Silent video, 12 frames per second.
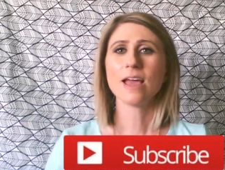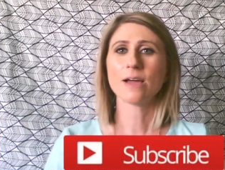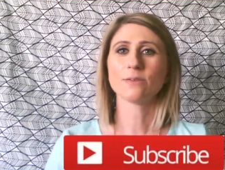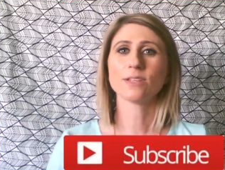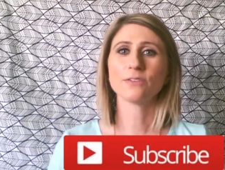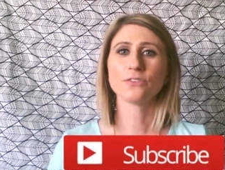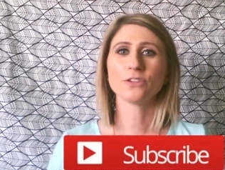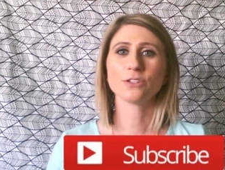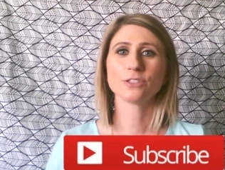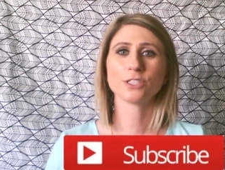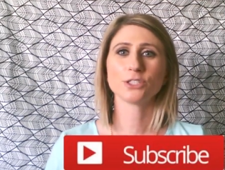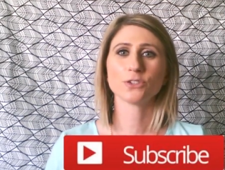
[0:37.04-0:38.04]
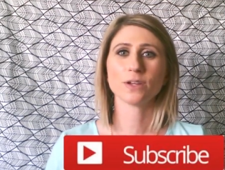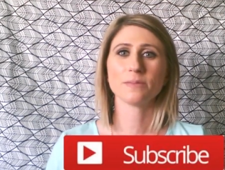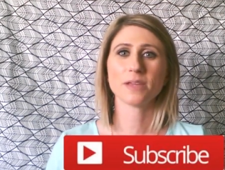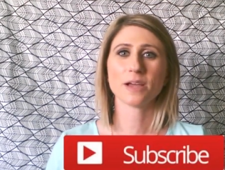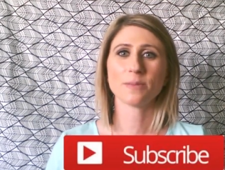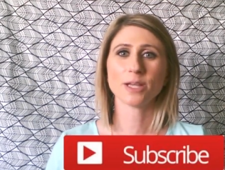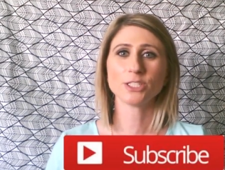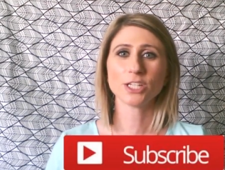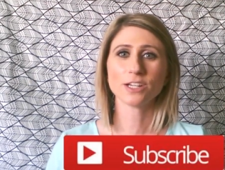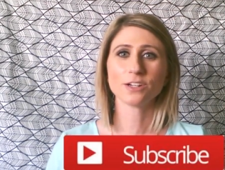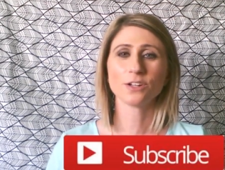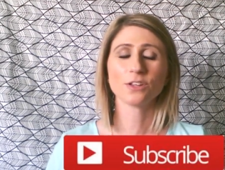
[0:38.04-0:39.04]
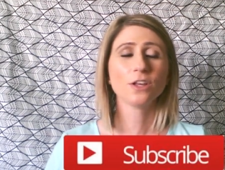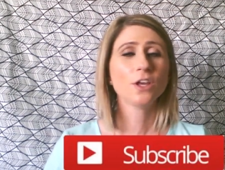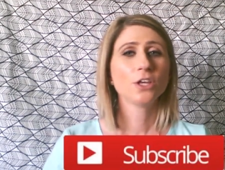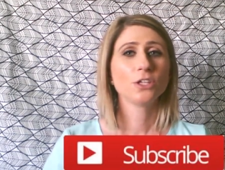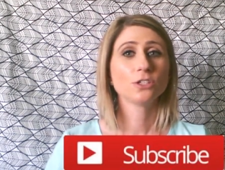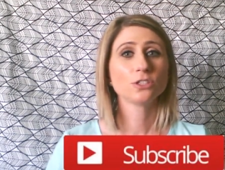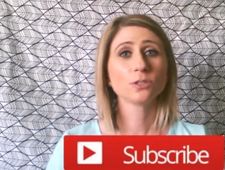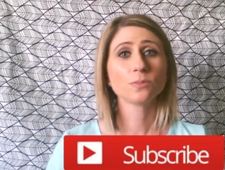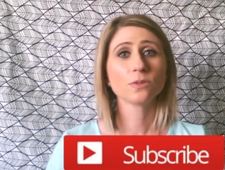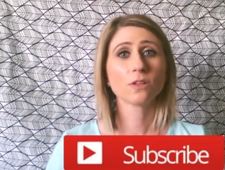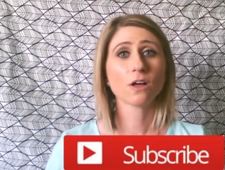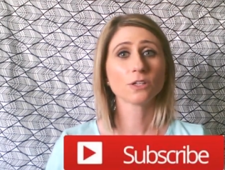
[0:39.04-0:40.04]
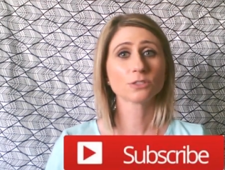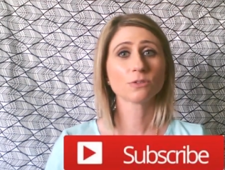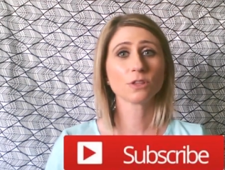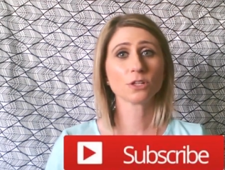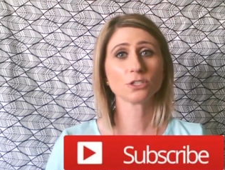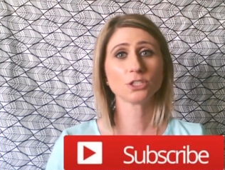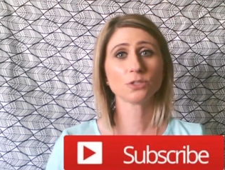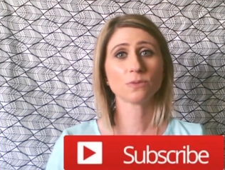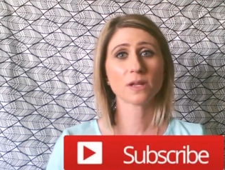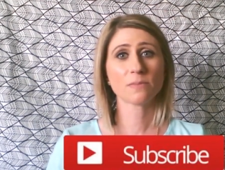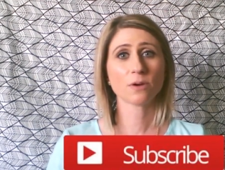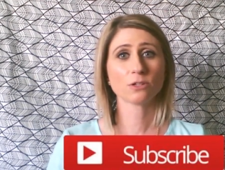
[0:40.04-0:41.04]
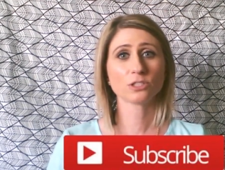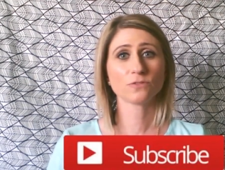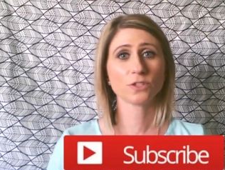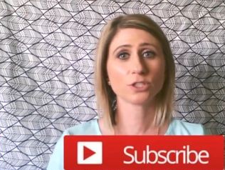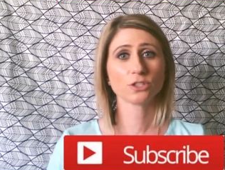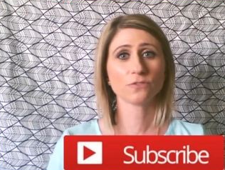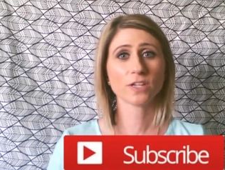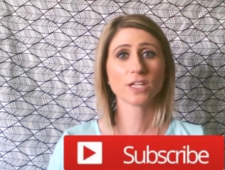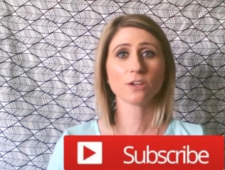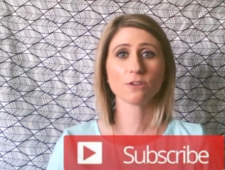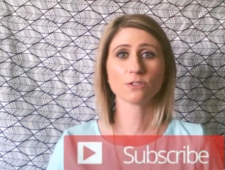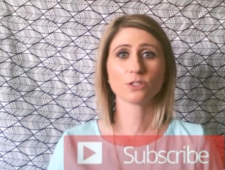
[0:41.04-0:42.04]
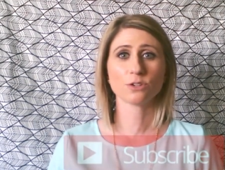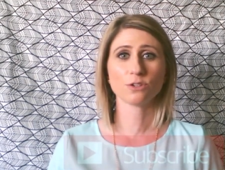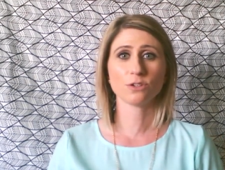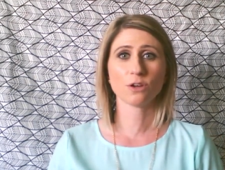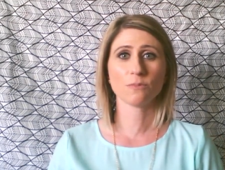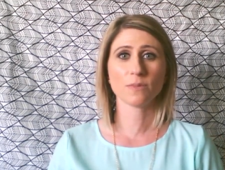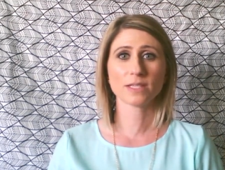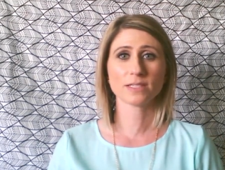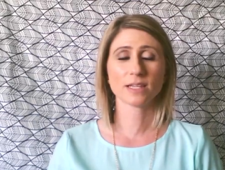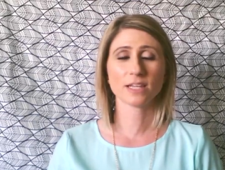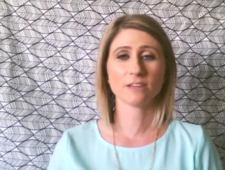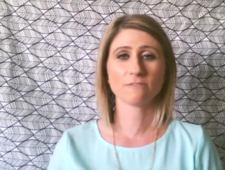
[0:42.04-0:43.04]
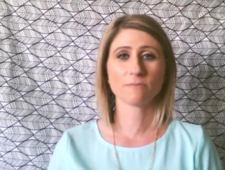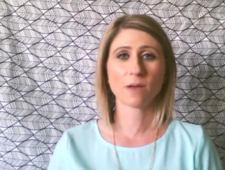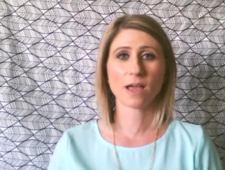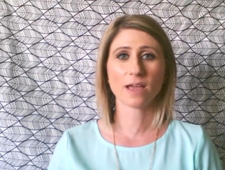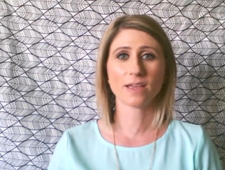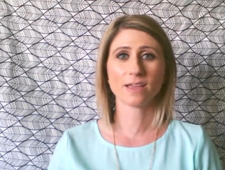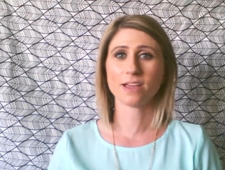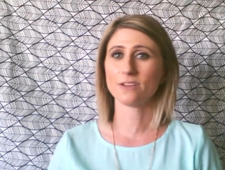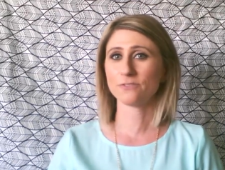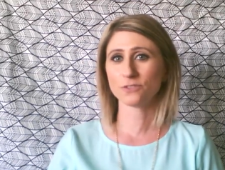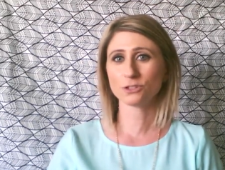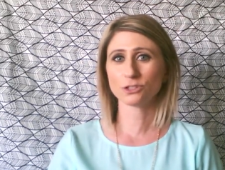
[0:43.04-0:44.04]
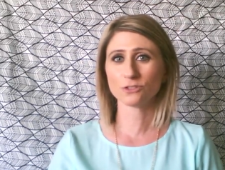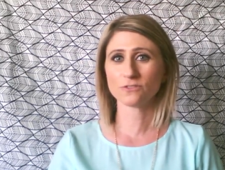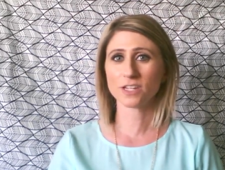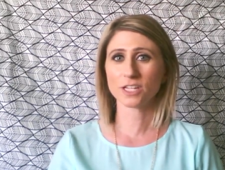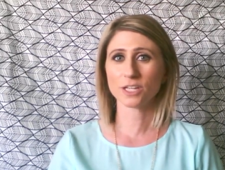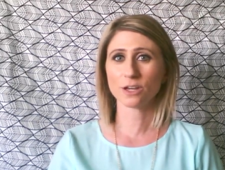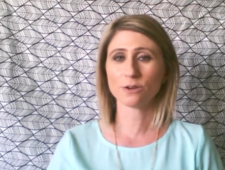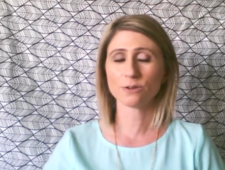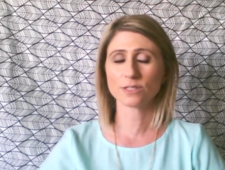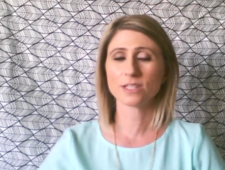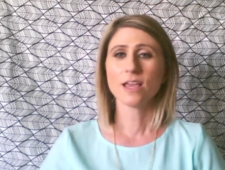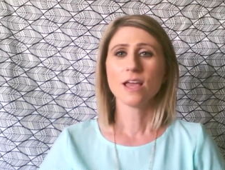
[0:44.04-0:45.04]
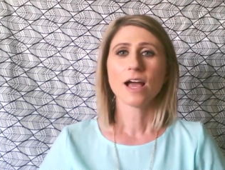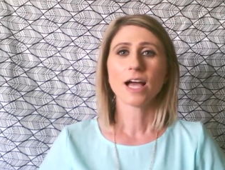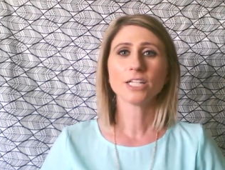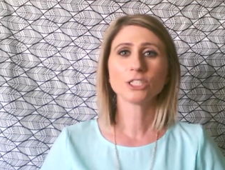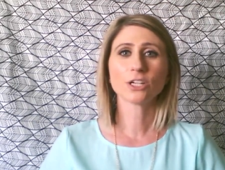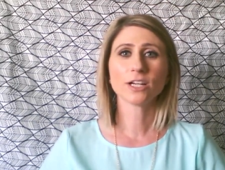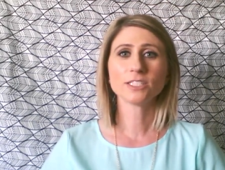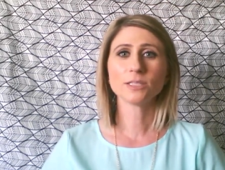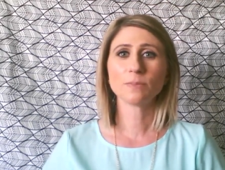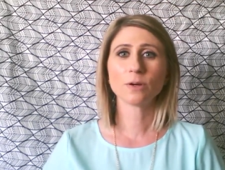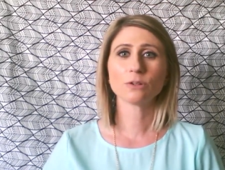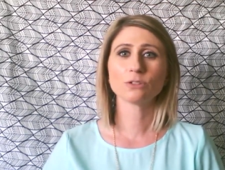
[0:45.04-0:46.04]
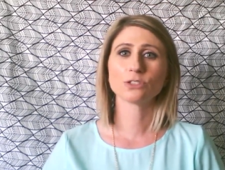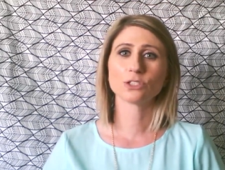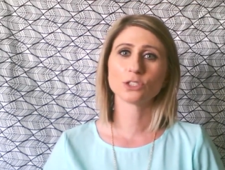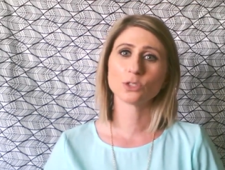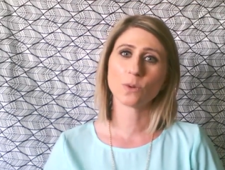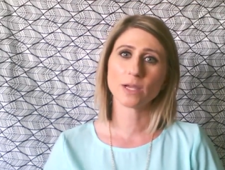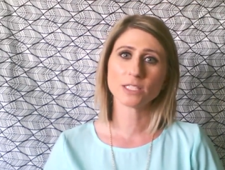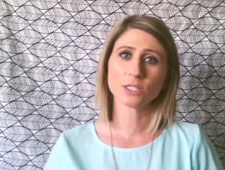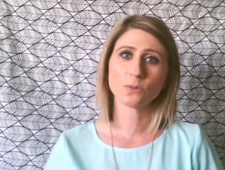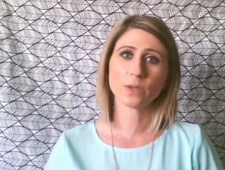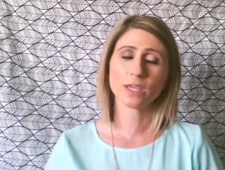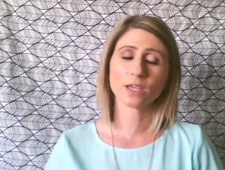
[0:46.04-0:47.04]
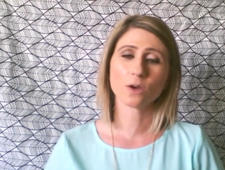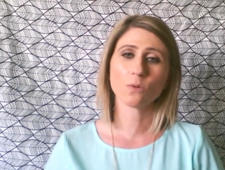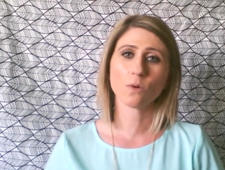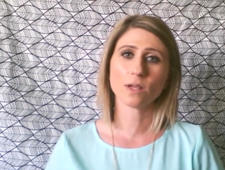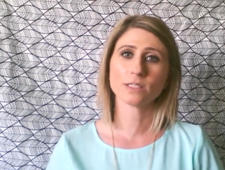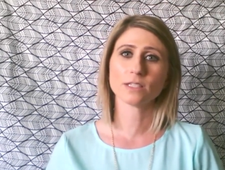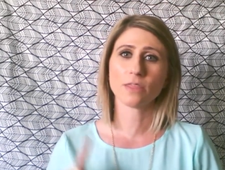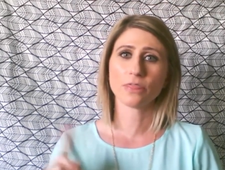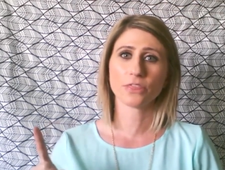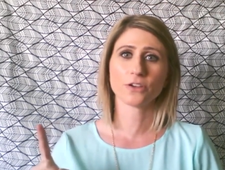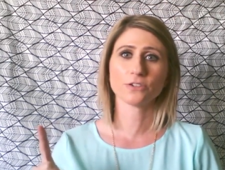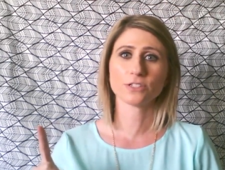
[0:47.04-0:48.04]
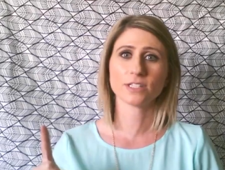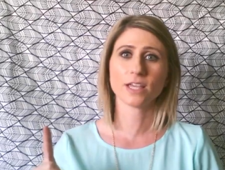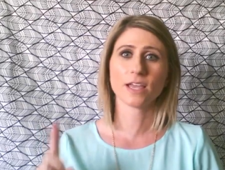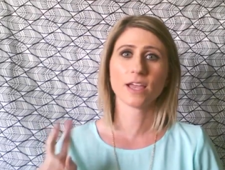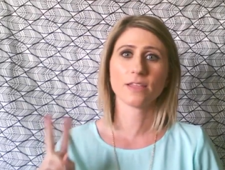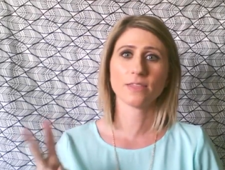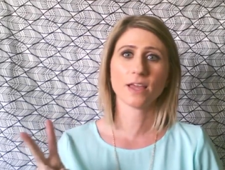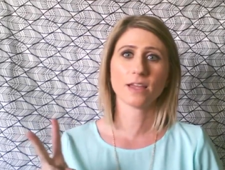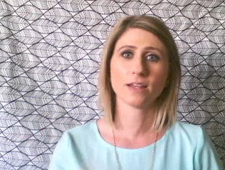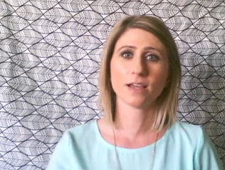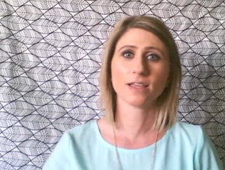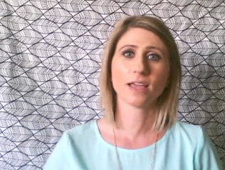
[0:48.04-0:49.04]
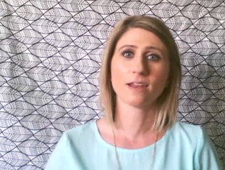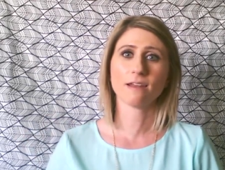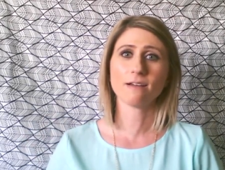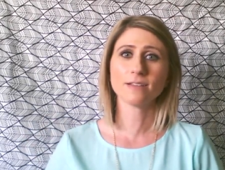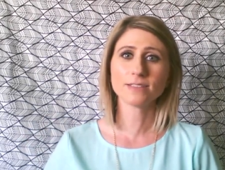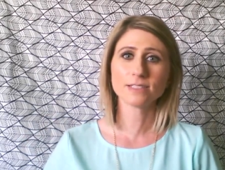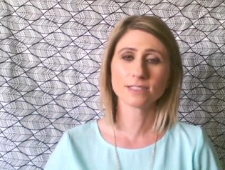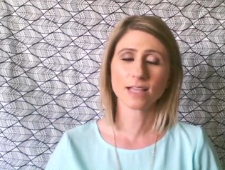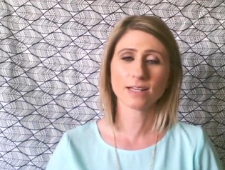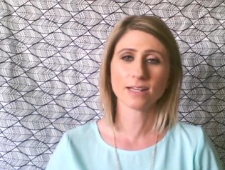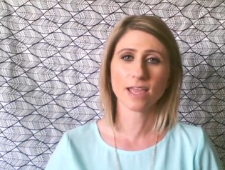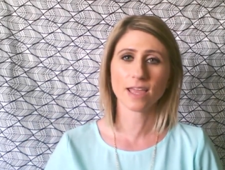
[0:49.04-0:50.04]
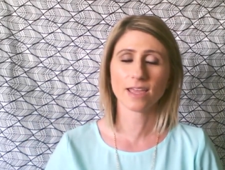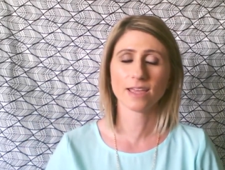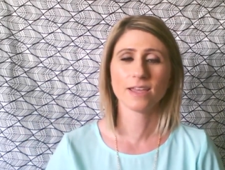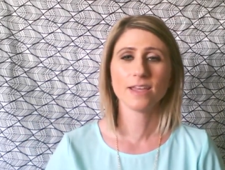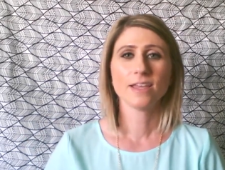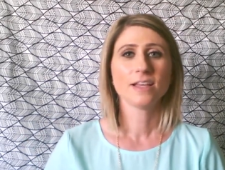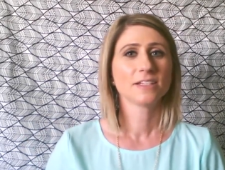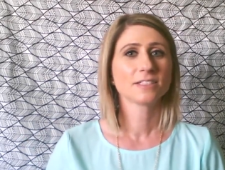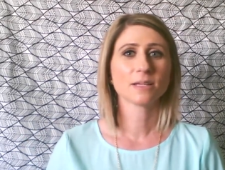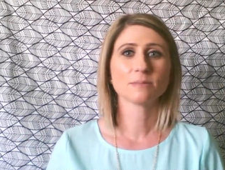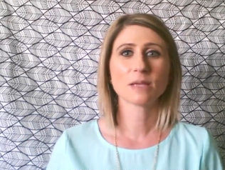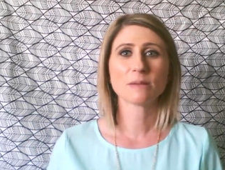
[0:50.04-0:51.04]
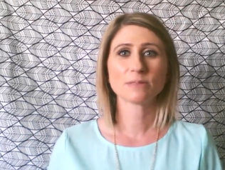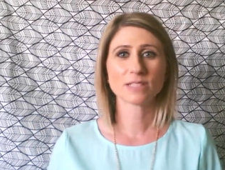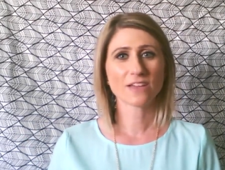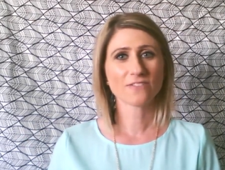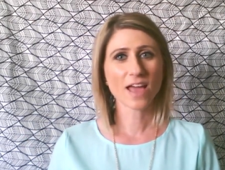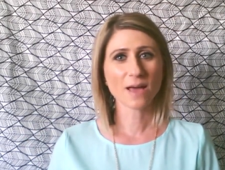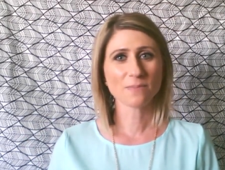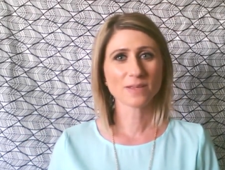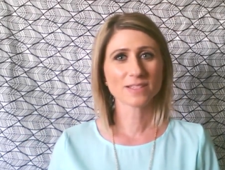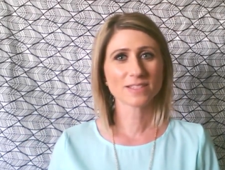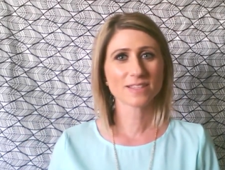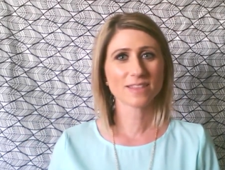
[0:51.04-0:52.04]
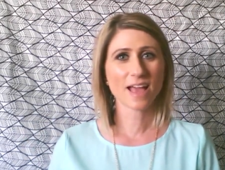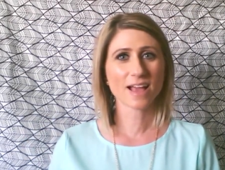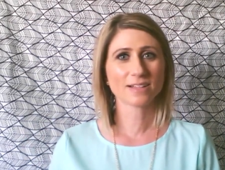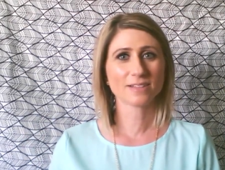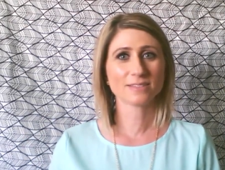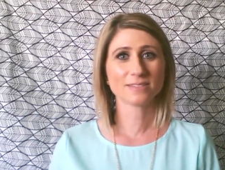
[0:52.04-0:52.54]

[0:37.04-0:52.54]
I would love for you to join me on my channel. YouTube will also alert you when I post future videos so you don't miss any of my future videos. I try to post twice a week, once on Thursday and then again on Sunday. Sometimes life happens and that